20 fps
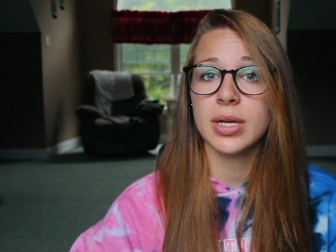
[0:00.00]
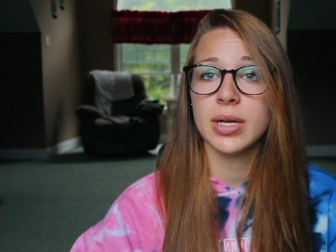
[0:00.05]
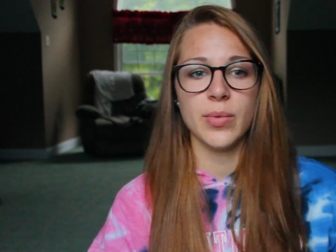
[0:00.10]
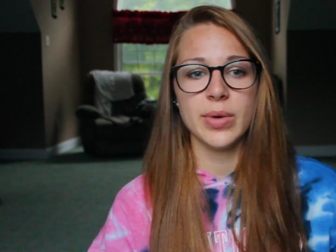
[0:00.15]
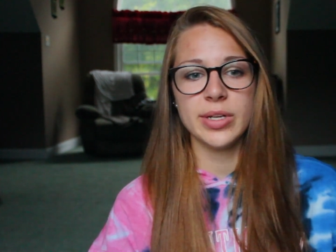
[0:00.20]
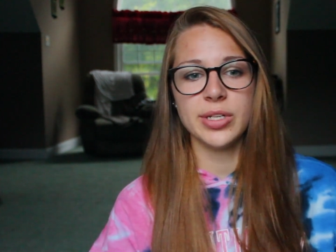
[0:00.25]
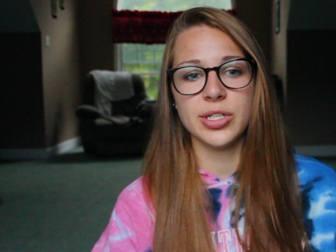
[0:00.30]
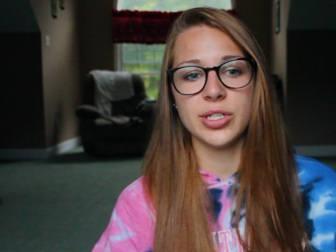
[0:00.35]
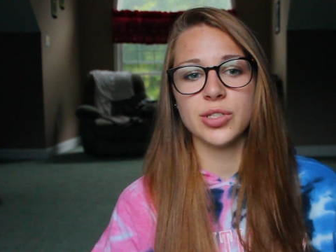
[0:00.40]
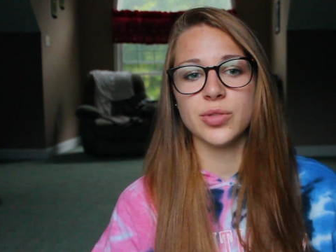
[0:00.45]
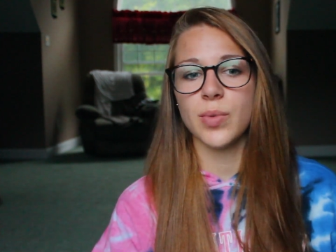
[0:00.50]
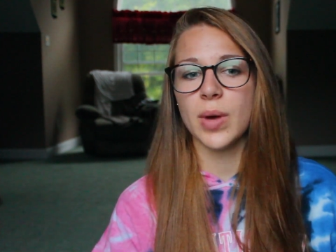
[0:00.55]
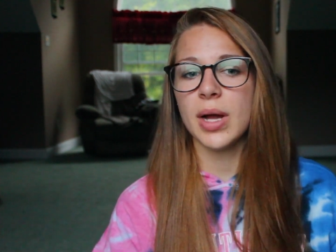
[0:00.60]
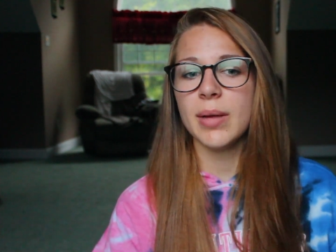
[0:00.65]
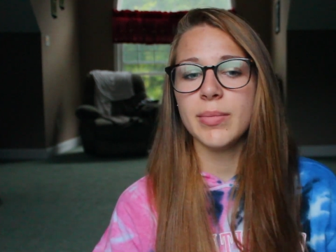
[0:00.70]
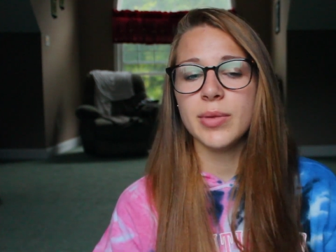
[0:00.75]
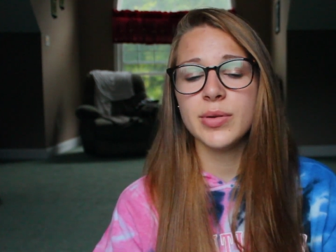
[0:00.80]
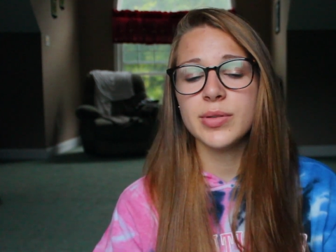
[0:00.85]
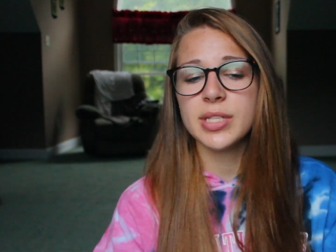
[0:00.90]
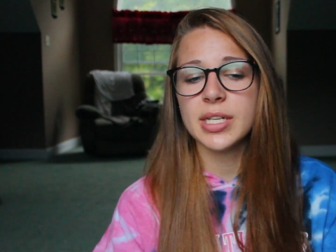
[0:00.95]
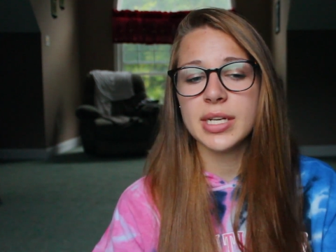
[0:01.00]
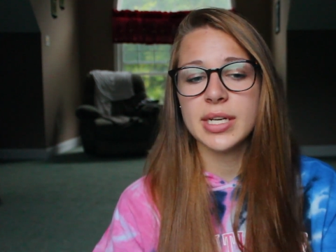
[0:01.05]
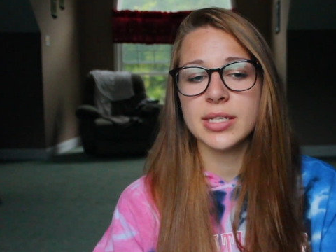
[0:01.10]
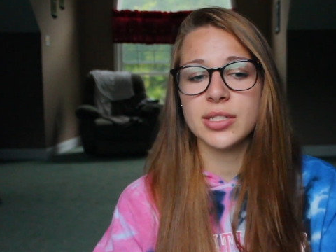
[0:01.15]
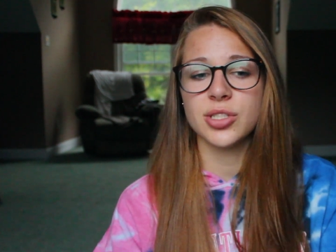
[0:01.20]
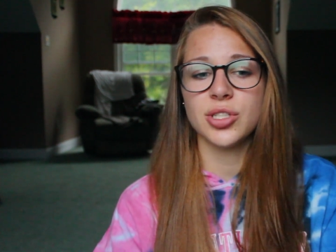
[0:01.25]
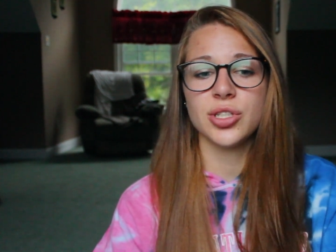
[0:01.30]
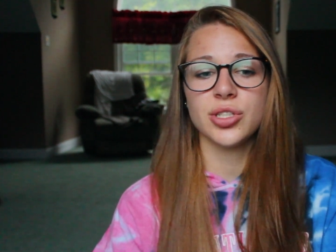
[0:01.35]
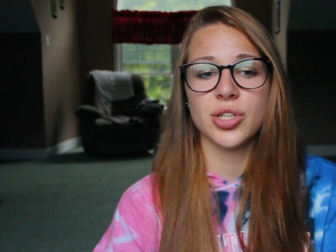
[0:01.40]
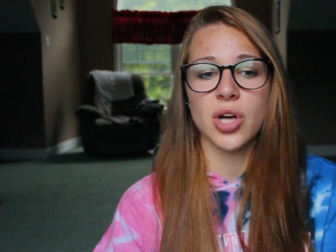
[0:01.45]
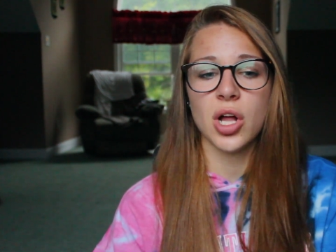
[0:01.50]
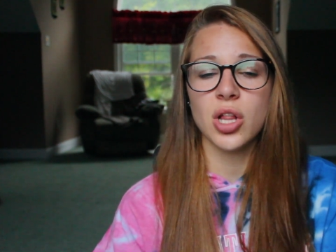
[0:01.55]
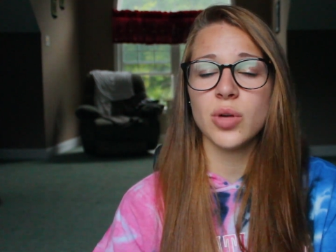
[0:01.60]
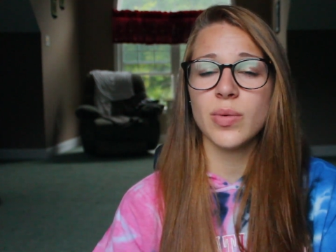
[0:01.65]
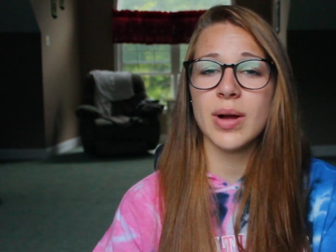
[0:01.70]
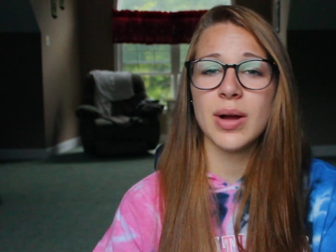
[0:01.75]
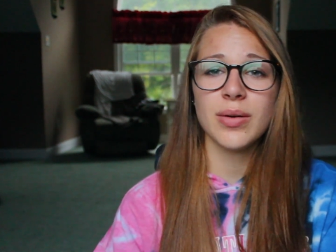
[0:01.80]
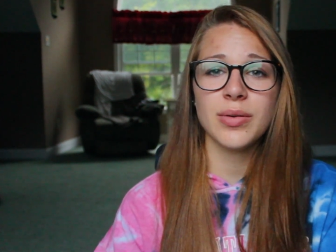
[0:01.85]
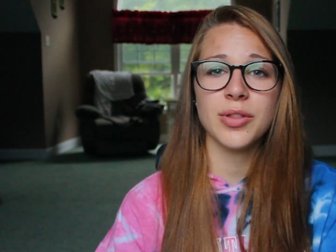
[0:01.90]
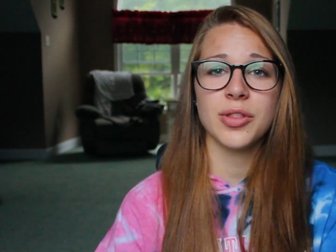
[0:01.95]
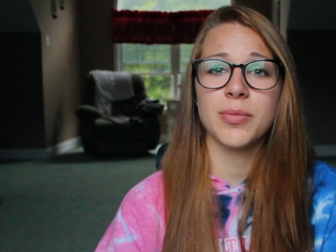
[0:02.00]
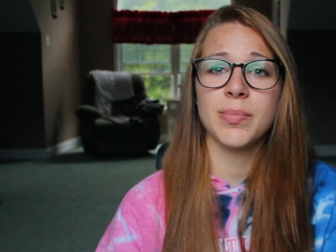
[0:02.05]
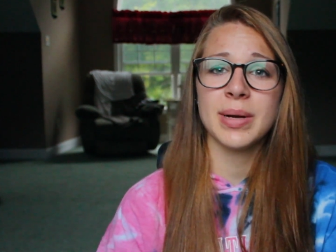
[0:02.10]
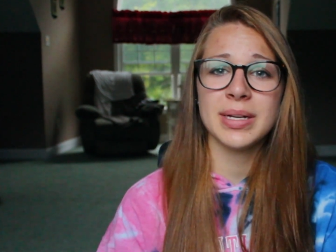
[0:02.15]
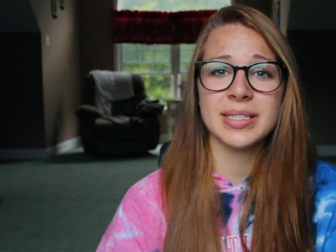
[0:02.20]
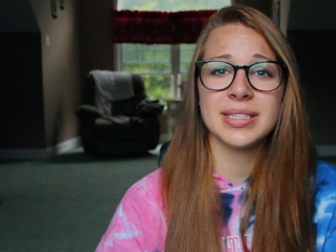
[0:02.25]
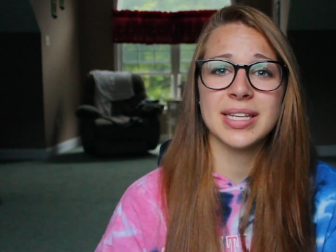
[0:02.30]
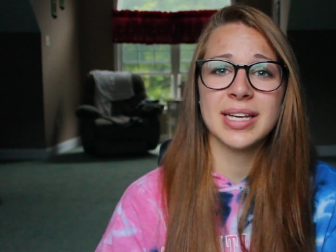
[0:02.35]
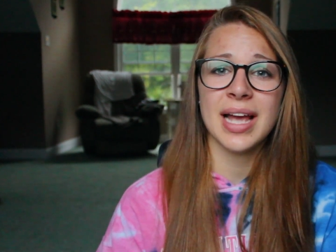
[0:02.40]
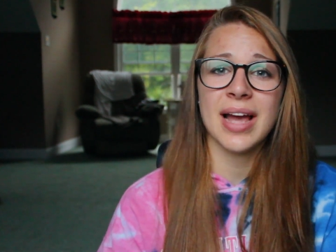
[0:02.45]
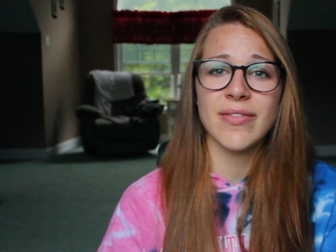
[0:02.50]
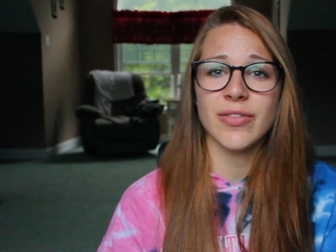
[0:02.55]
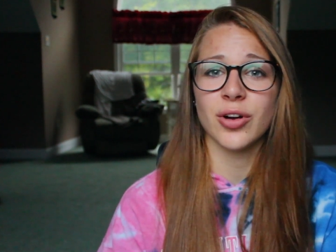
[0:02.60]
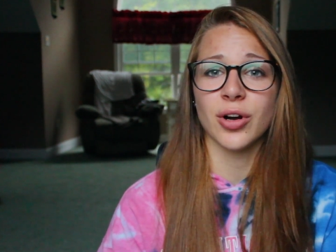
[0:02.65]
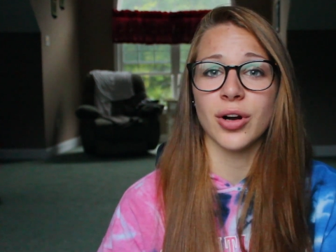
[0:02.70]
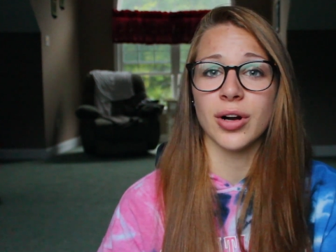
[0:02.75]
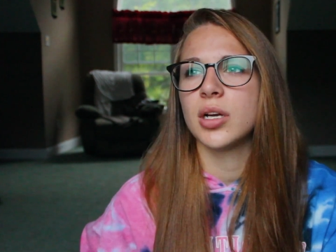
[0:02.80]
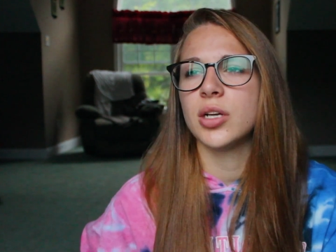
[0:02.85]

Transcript: which is why music is just all around the best thing ever.